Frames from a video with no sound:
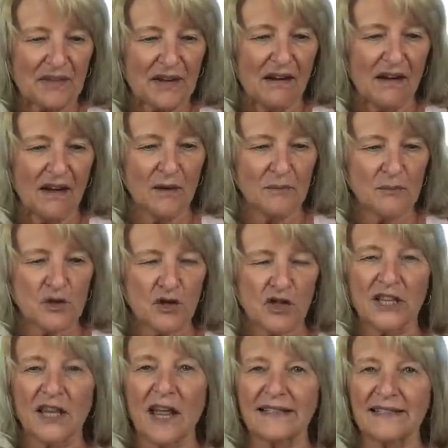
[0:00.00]
Um,
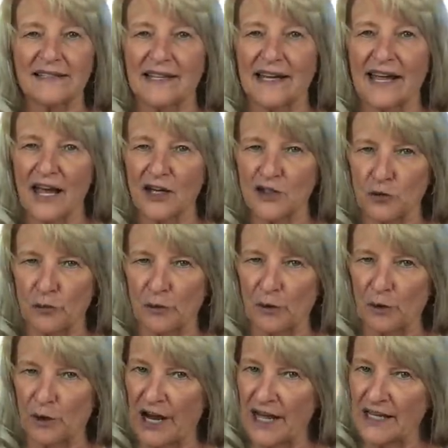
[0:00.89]
she likes
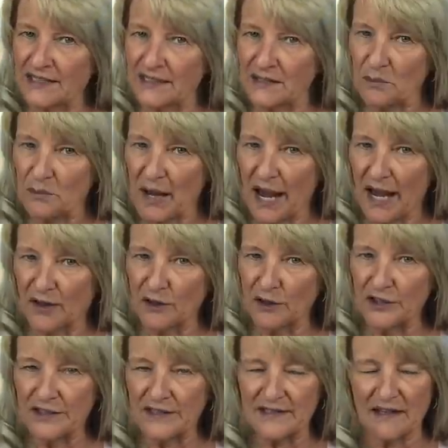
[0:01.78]
Cashmerette
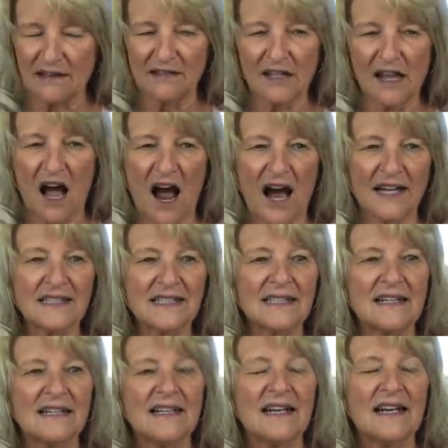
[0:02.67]
patterns a
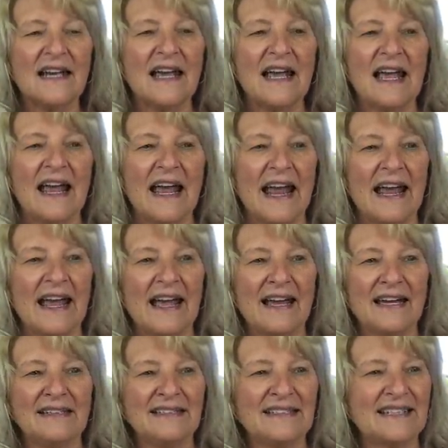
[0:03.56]
lot,
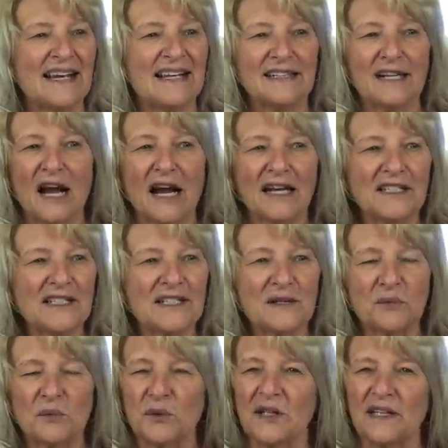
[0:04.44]
and I
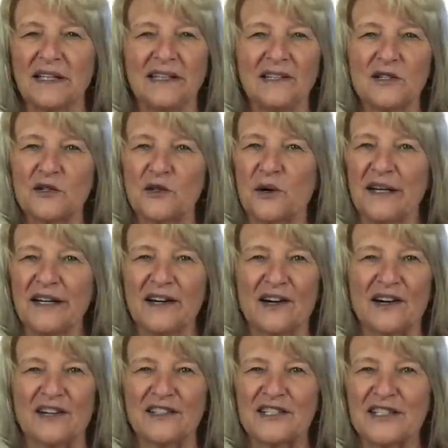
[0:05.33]
just really enjoy
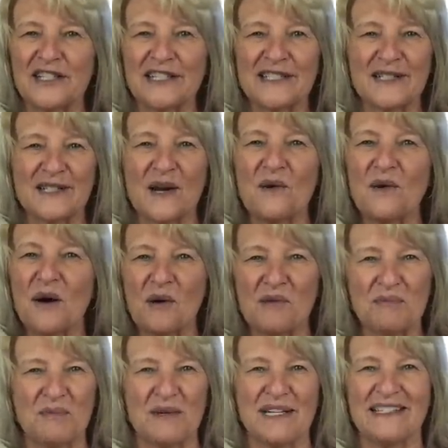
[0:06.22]
her. She's so
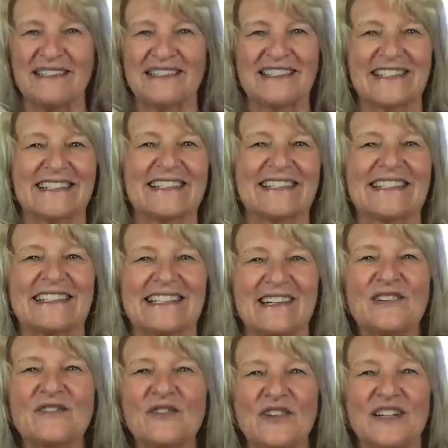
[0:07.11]
upbeat. She's
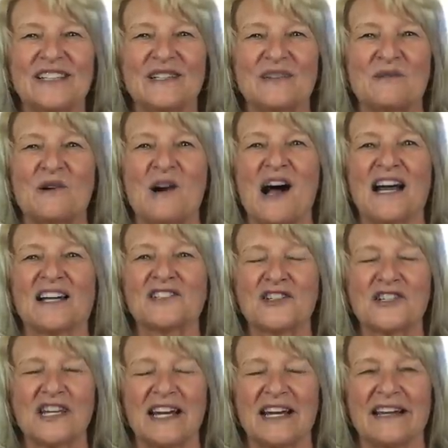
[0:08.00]
so fun to
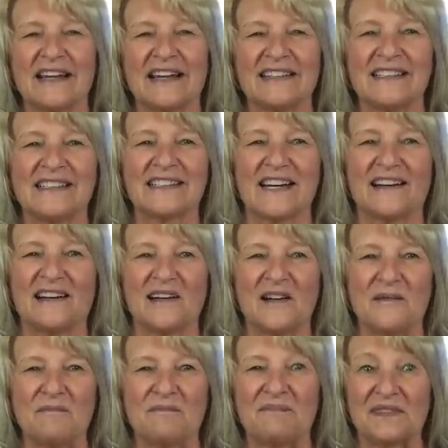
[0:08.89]
watch, and um,